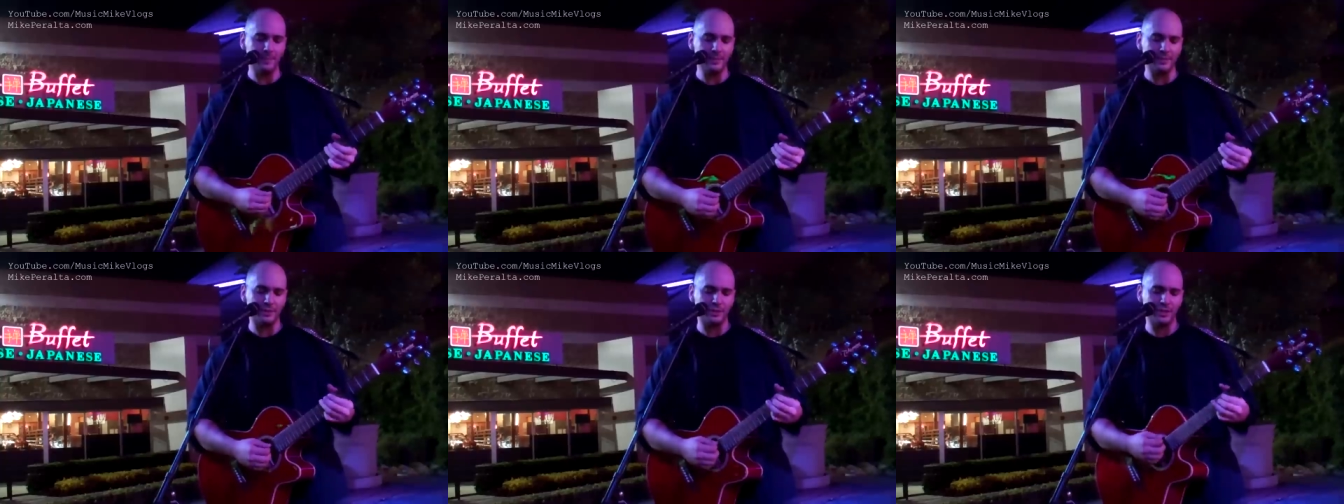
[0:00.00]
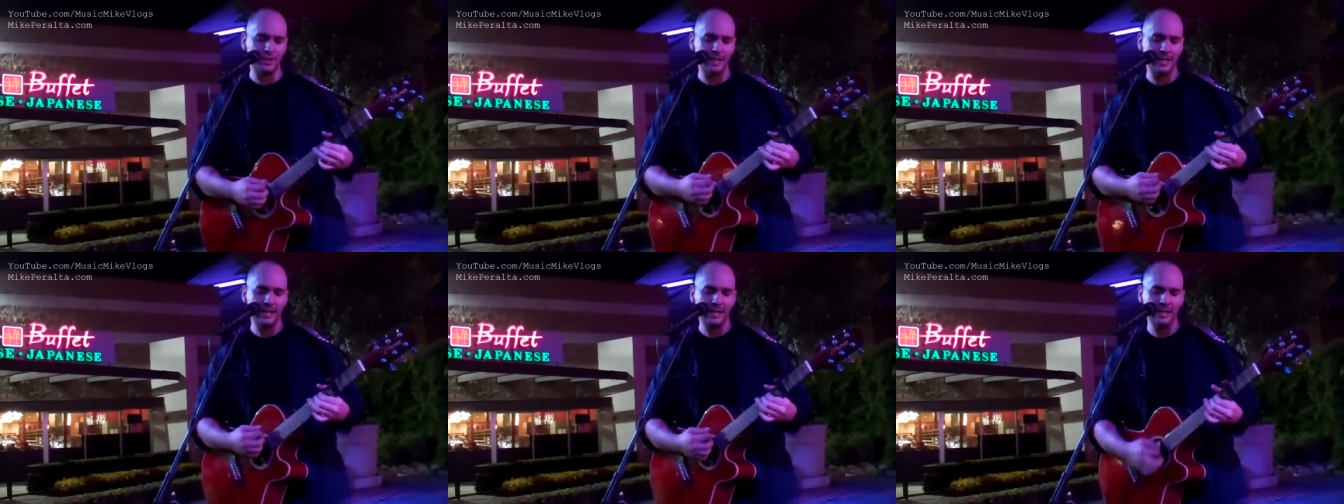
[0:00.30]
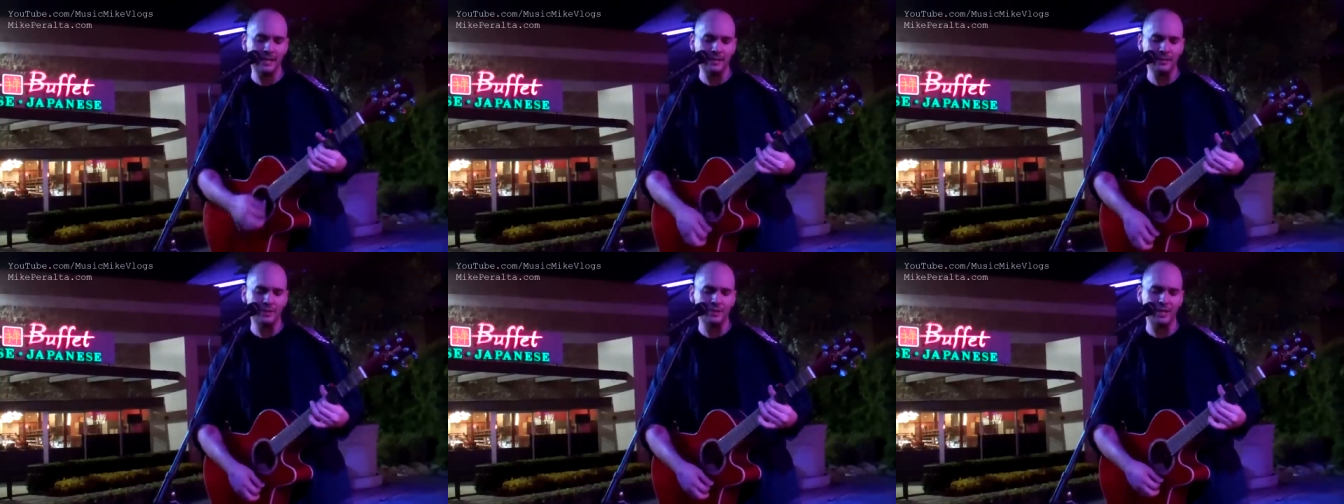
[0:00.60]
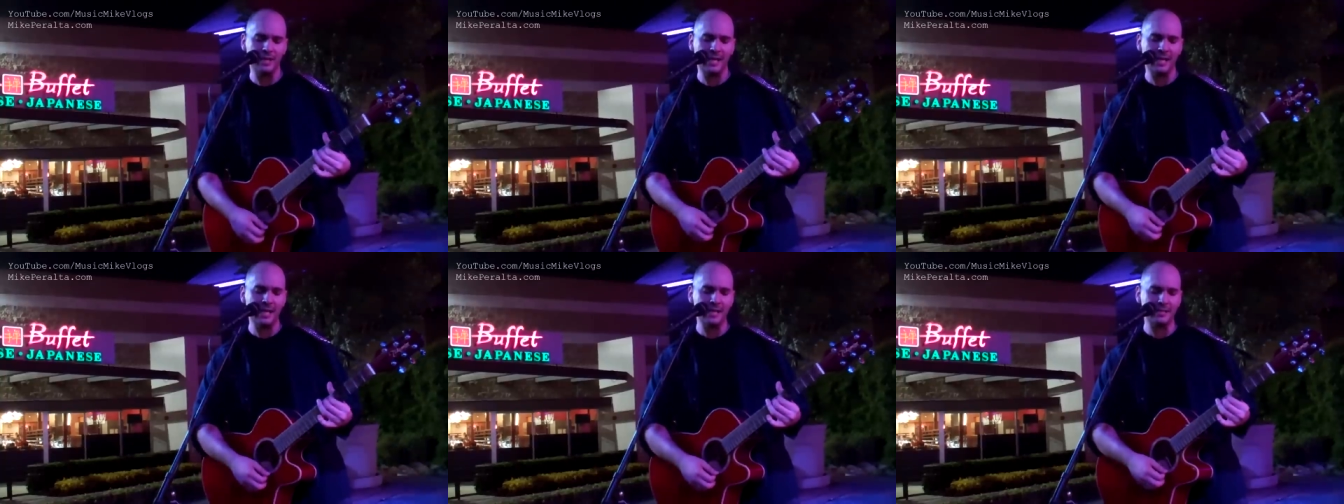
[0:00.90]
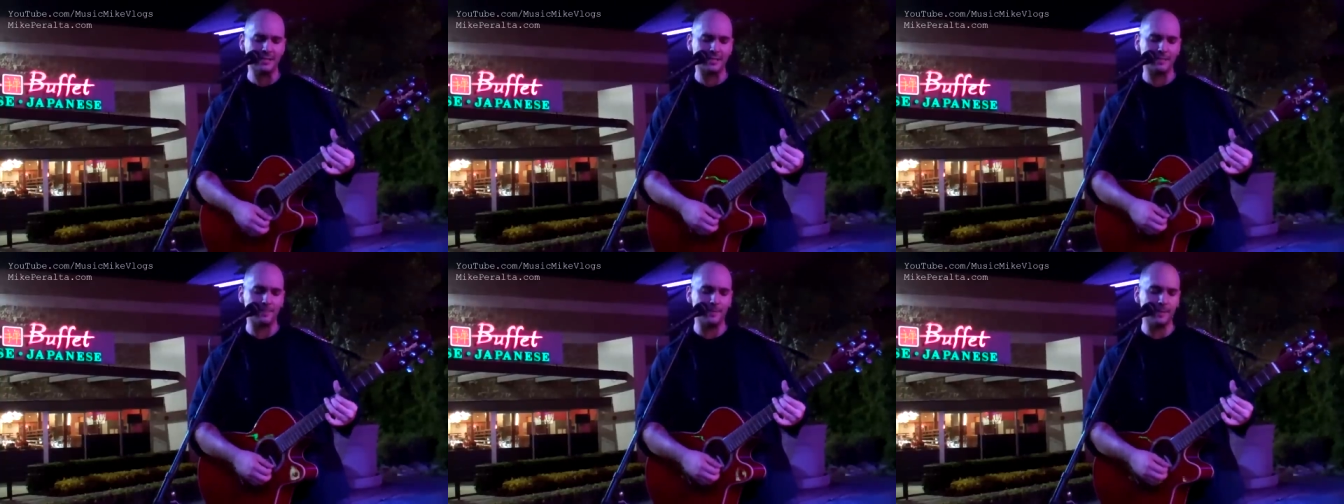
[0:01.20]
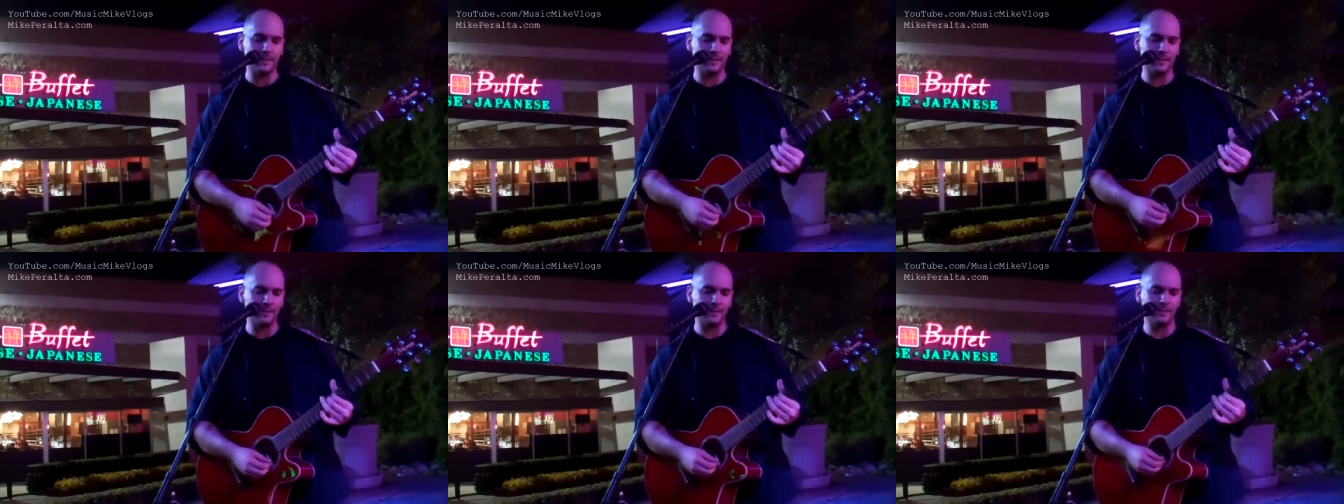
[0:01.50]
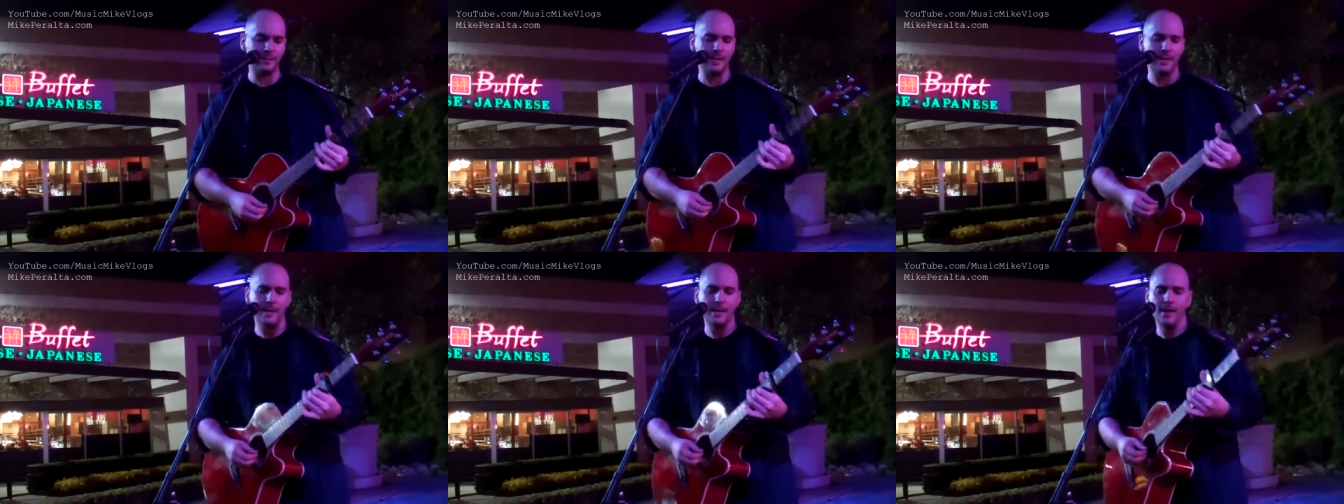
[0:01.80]
my change I spent
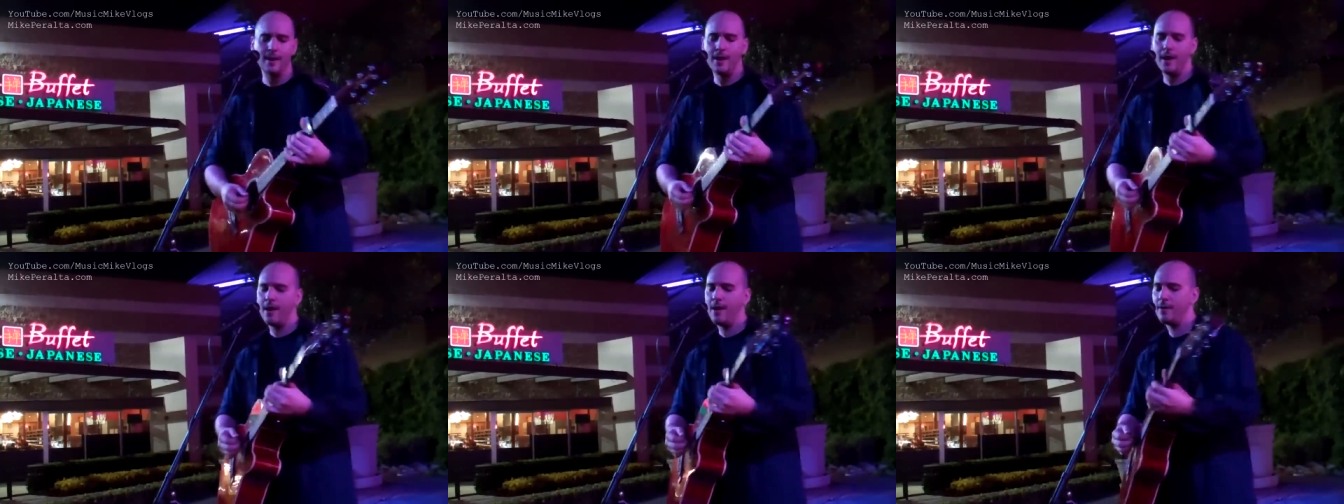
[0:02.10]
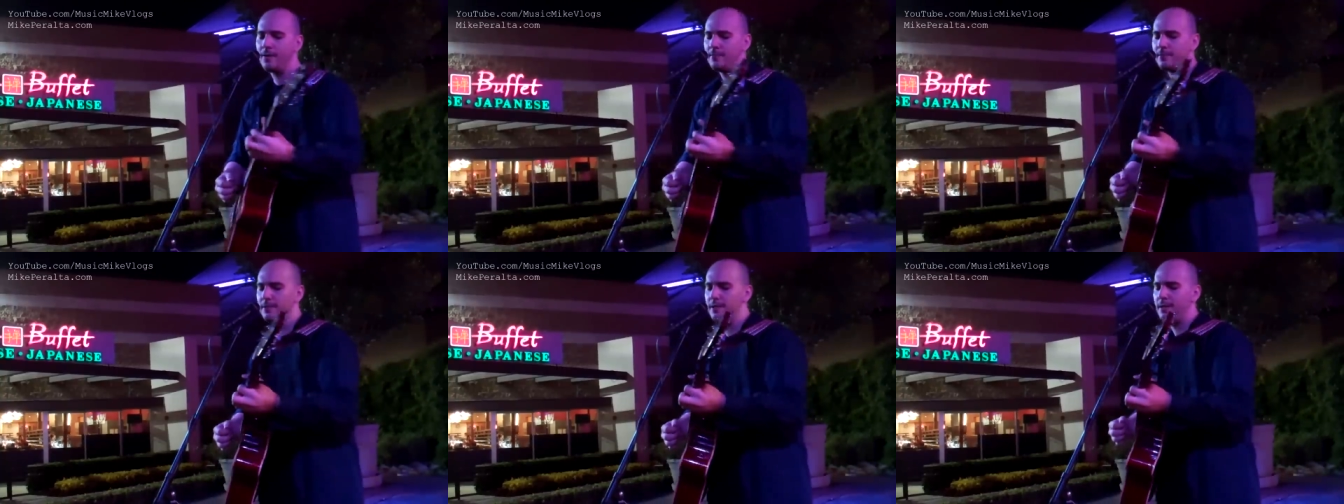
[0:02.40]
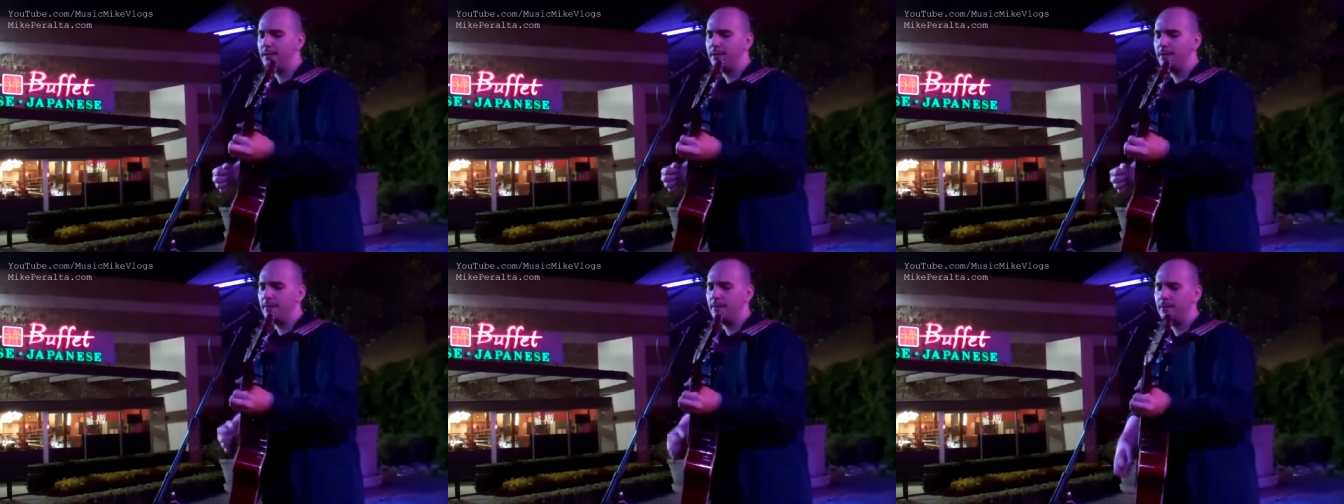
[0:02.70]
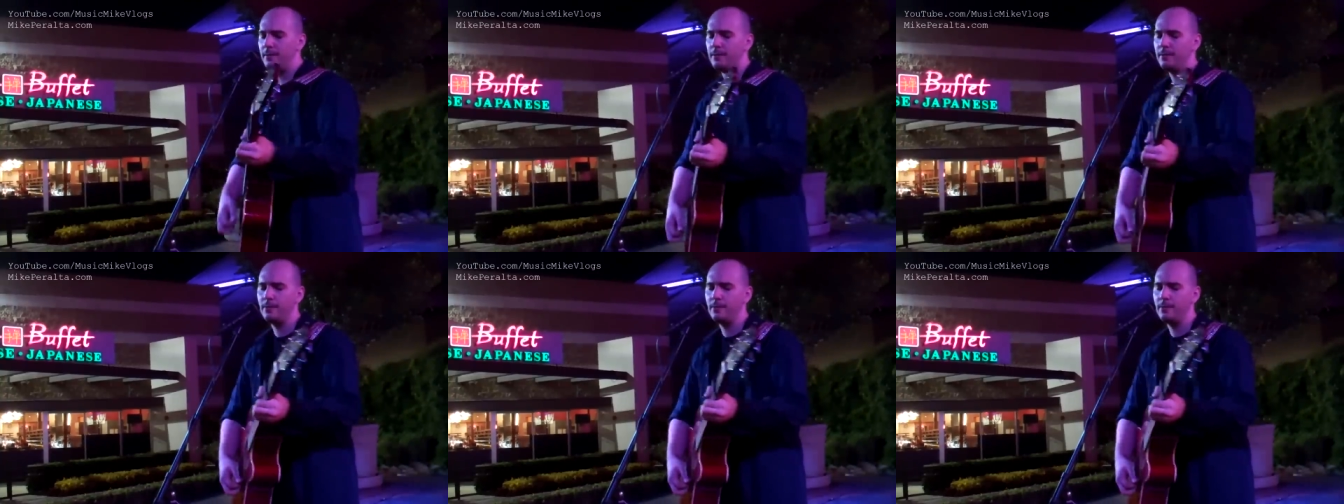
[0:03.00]
on you.